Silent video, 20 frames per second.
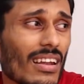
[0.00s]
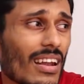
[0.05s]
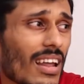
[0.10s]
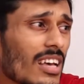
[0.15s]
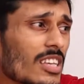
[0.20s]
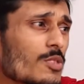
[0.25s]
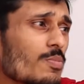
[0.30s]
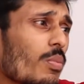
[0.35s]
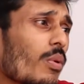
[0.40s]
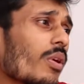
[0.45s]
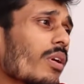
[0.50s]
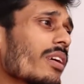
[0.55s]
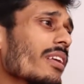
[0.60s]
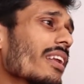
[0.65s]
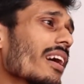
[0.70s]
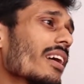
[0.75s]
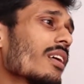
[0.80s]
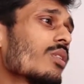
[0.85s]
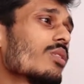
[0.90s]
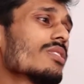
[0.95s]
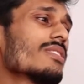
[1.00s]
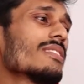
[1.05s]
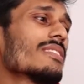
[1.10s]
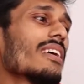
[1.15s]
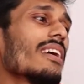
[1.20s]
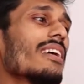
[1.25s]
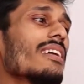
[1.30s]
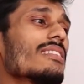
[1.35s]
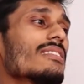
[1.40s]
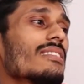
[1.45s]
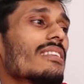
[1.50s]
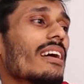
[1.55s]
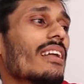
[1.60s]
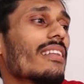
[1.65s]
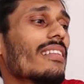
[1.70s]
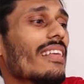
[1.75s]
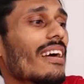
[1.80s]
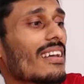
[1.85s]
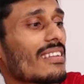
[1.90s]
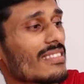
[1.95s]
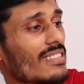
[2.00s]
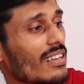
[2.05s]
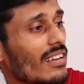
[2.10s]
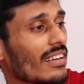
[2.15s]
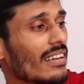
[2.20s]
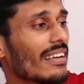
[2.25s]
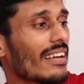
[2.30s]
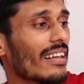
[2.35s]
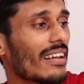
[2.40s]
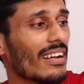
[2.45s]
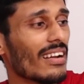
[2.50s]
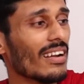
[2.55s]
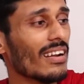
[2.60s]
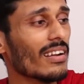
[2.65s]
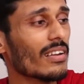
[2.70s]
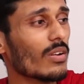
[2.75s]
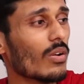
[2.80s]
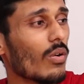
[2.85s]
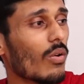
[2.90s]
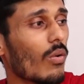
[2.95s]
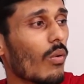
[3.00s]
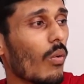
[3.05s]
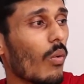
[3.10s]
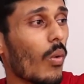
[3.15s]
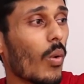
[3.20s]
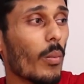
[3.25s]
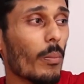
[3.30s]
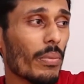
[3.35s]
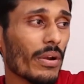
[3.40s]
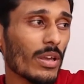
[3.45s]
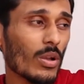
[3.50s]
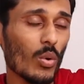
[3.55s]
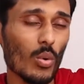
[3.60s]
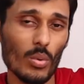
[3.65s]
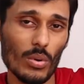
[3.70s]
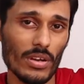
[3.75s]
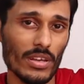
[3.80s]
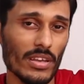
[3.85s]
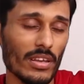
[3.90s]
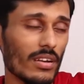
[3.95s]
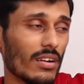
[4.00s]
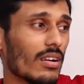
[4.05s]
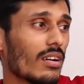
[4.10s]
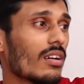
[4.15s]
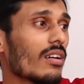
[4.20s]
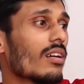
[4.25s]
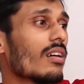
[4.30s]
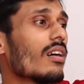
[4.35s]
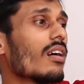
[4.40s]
last point I could say is that there's a grilled opening over here,